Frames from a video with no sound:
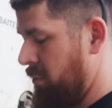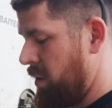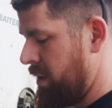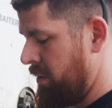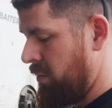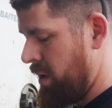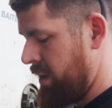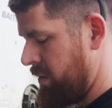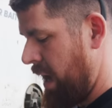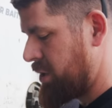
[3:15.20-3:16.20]
one and
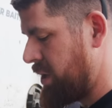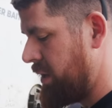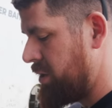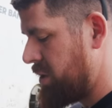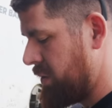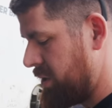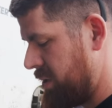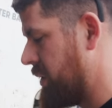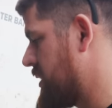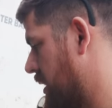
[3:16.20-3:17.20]
one. Actually, I need two and
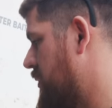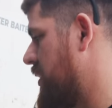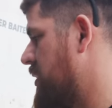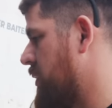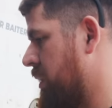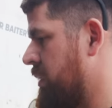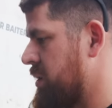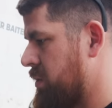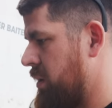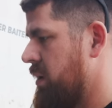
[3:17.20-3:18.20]
two because I'm going to put a new one in
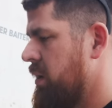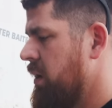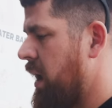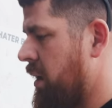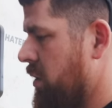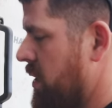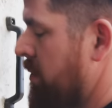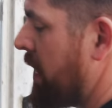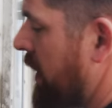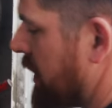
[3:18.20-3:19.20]
this one. And our reman